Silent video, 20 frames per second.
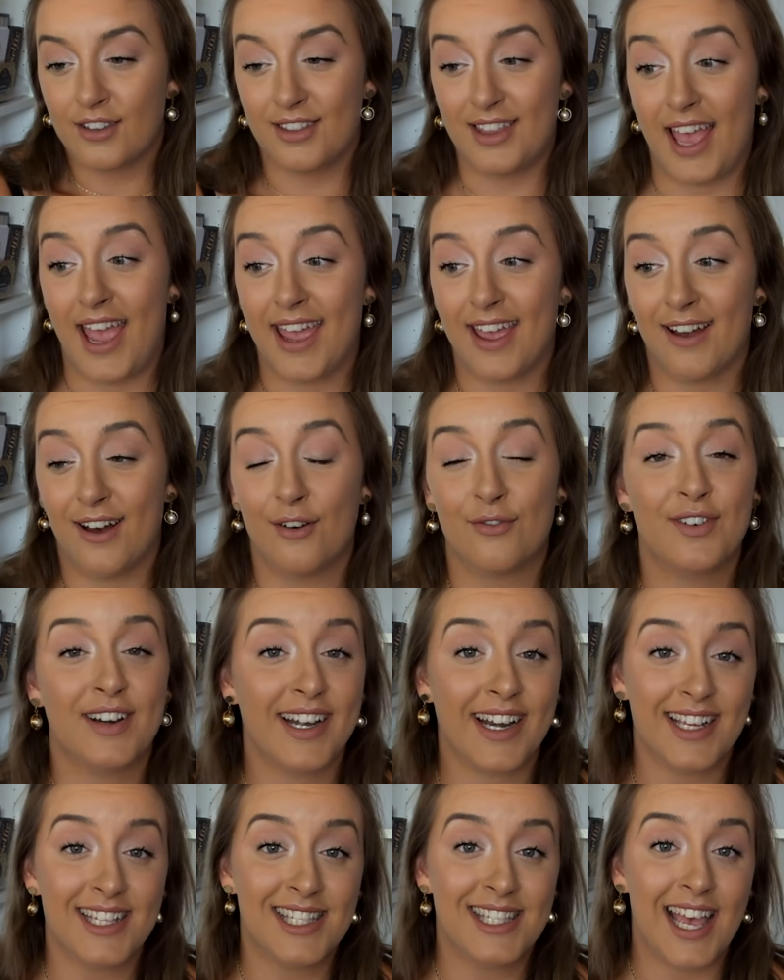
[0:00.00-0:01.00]
They are
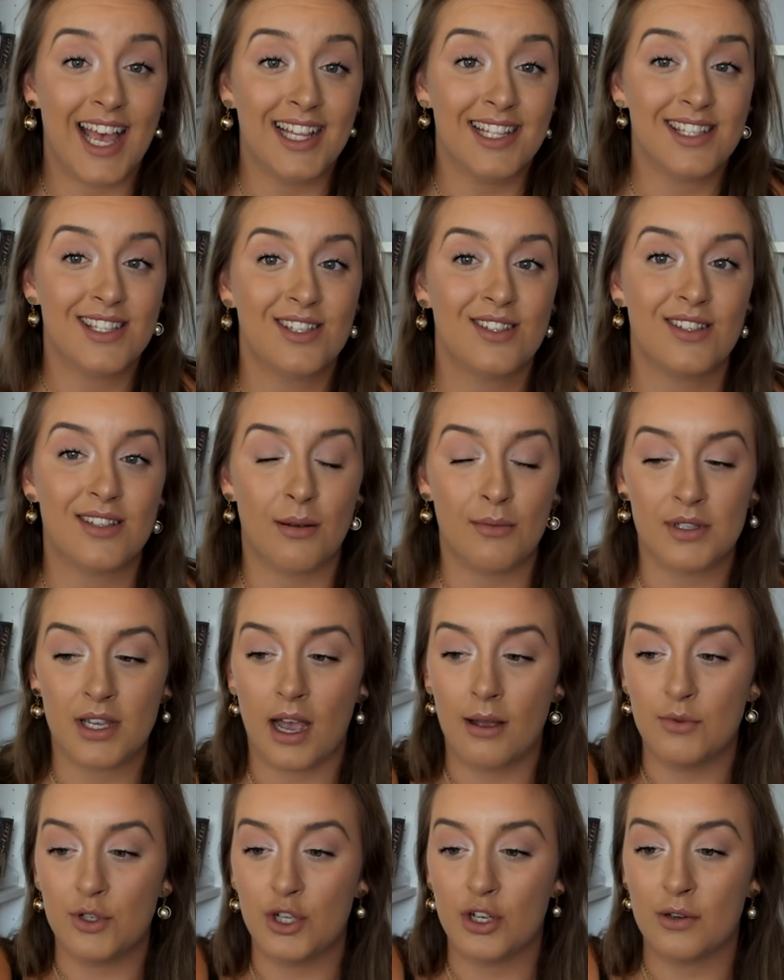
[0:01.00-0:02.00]
really intense.
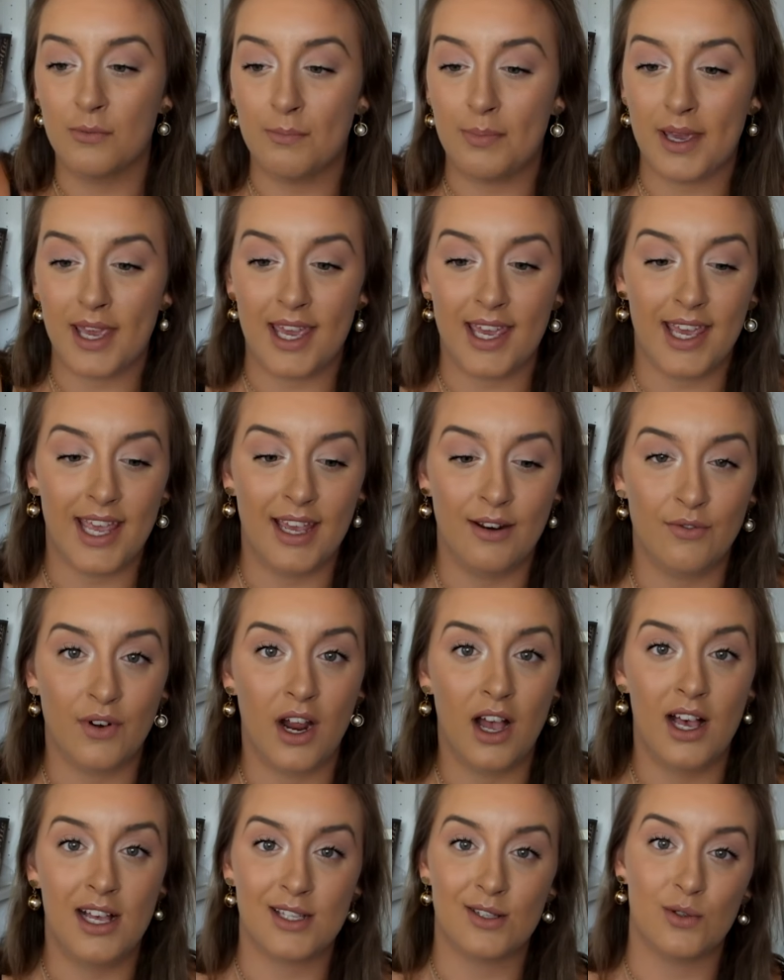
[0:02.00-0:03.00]
Sometimes you can be in
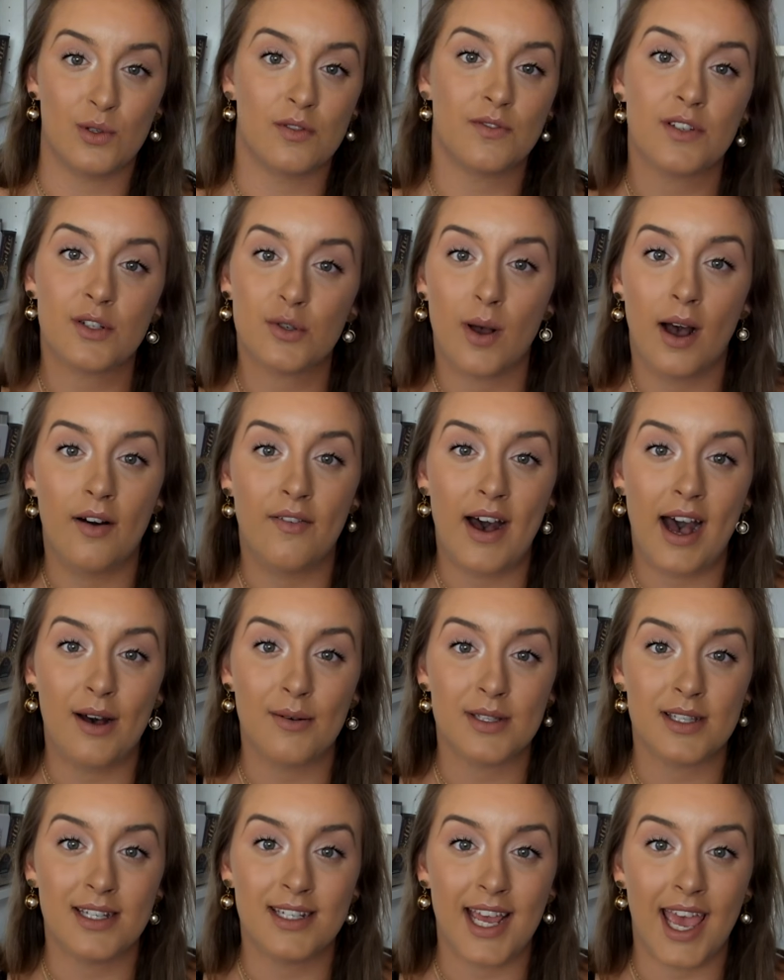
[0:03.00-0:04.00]
rehearsals for 12
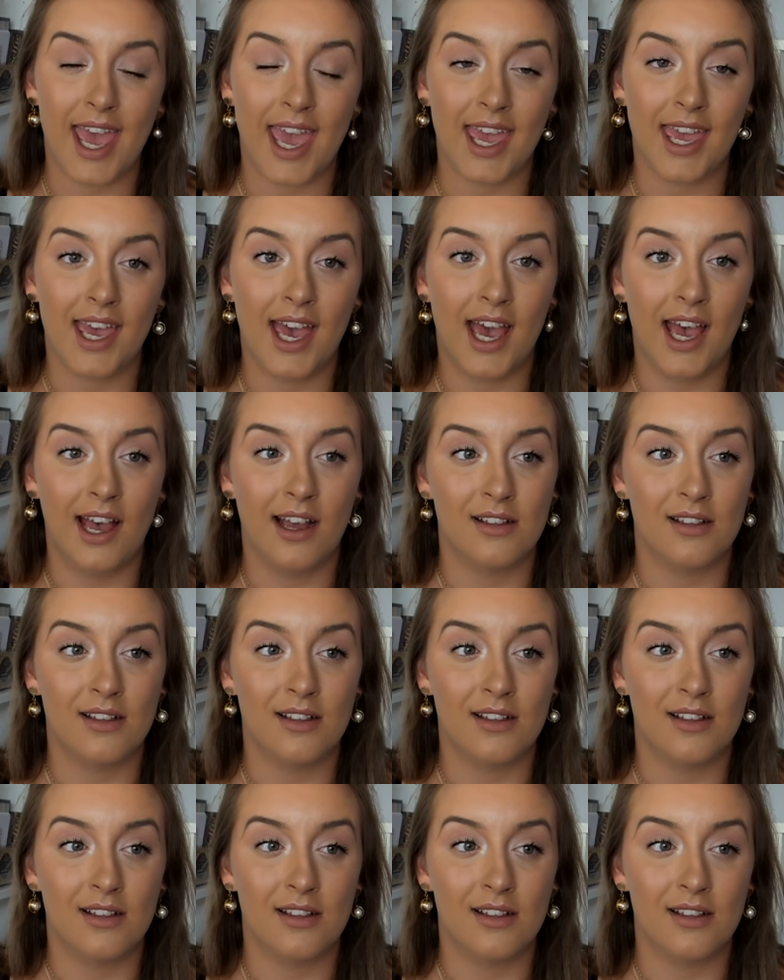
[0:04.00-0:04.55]
hours a day.